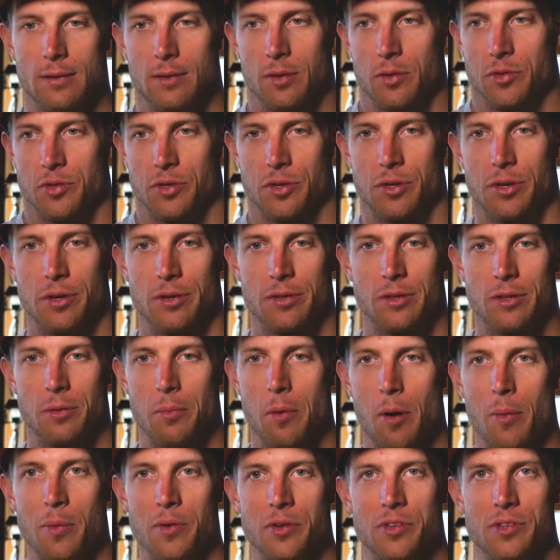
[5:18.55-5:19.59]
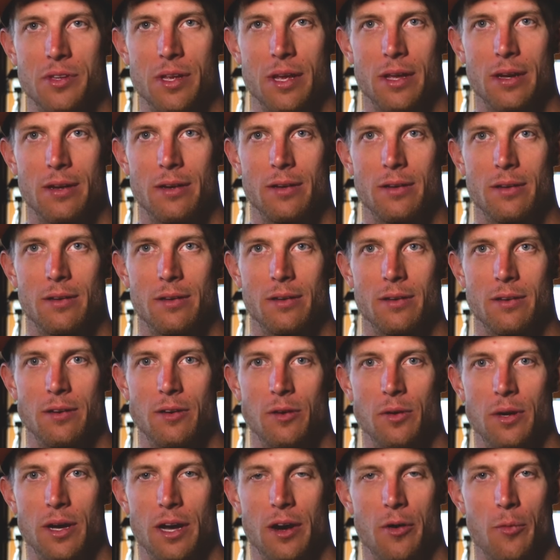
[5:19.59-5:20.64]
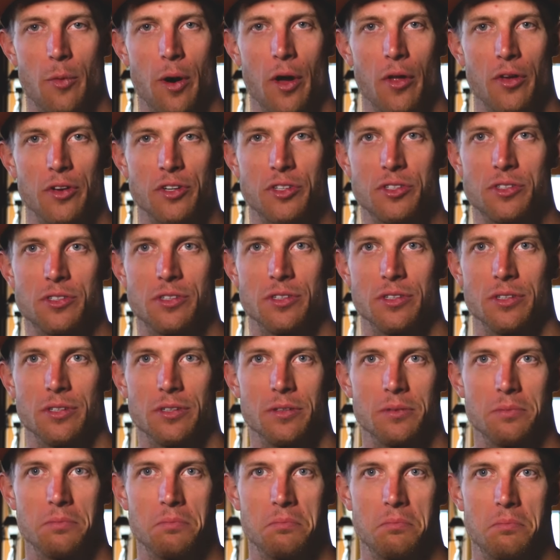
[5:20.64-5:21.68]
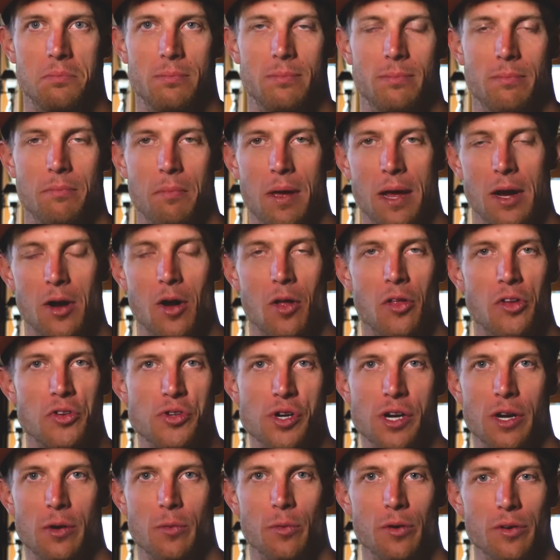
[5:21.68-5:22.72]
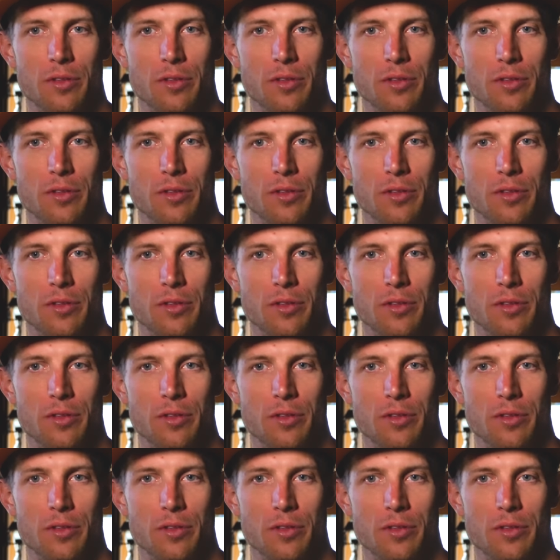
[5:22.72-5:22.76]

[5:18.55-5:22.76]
those are the moments that you kind of relish to make all the training